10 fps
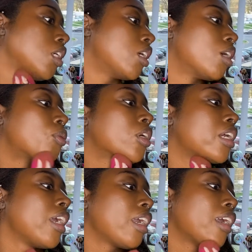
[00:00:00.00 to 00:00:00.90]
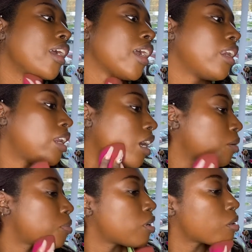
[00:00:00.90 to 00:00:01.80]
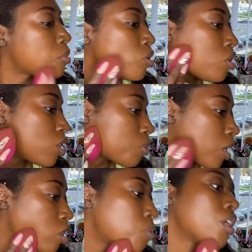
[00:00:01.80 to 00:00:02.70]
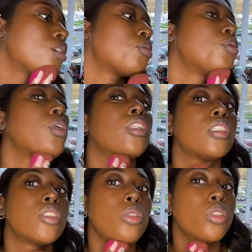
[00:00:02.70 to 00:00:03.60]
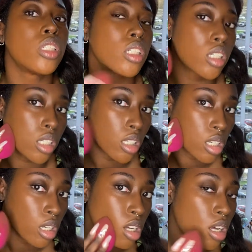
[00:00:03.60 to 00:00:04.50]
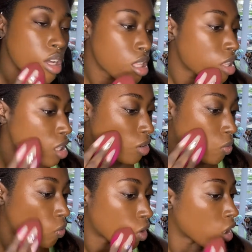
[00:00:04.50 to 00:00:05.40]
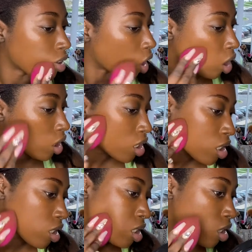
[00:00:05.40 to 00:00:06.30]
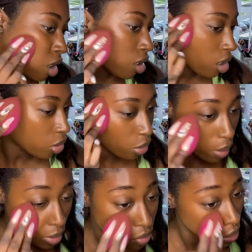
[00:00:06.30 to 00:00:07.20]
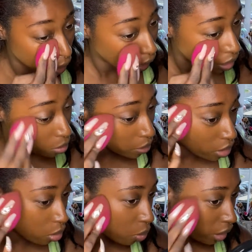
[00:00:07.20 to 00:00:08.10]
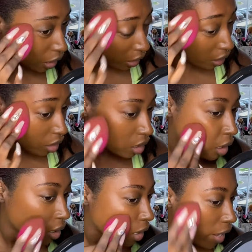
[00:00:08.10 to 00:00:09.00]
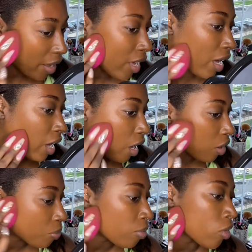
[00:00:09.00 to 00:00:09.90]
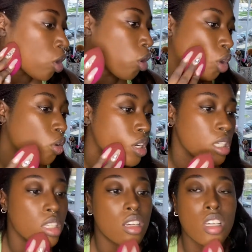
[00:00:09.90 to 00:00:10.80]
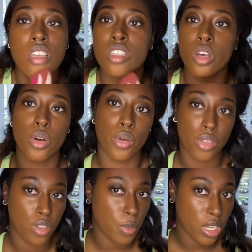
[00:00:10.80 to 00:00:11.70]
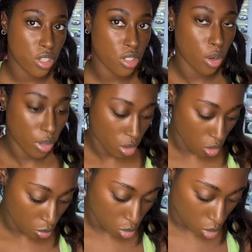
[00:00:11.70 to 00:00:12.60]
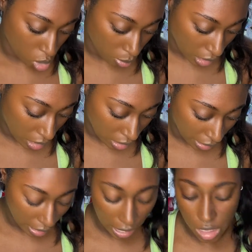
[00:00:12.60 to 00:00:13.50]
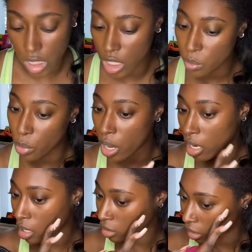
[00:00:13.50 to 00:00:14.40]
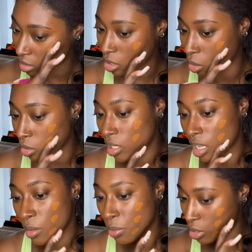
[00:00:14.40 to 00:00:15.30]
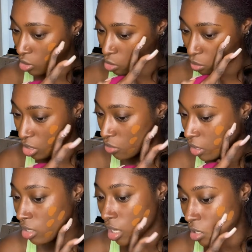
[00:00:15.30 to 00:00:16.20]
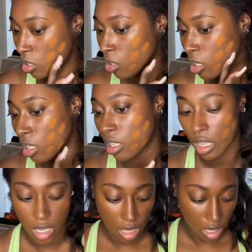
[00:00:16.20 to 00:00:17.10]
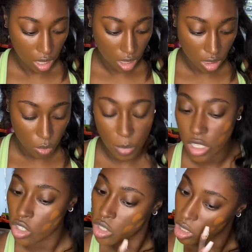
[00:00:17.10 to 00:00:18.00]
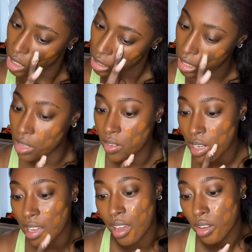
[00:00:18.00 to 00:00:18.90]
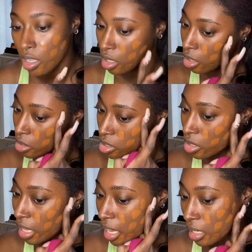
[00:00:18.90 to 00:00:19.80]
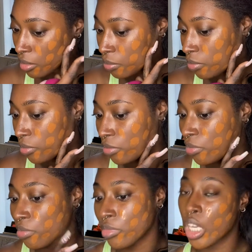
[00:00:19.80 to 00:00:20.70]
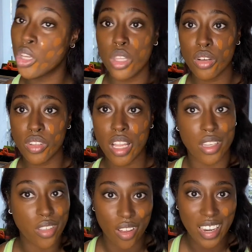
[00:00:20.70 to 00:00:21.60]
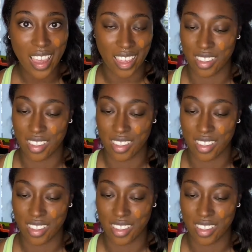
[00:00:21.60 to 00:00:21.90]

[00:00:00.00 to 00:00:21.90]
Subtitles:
And we're taking a damp beauty sponge because we want this to look flawless throughout the day. We don't want any caking or creasing, so the sponge is going to absorb any like excess product. So say you put too much foundation on, the sponge is just going to even it out, you know, so that you look flawless all day.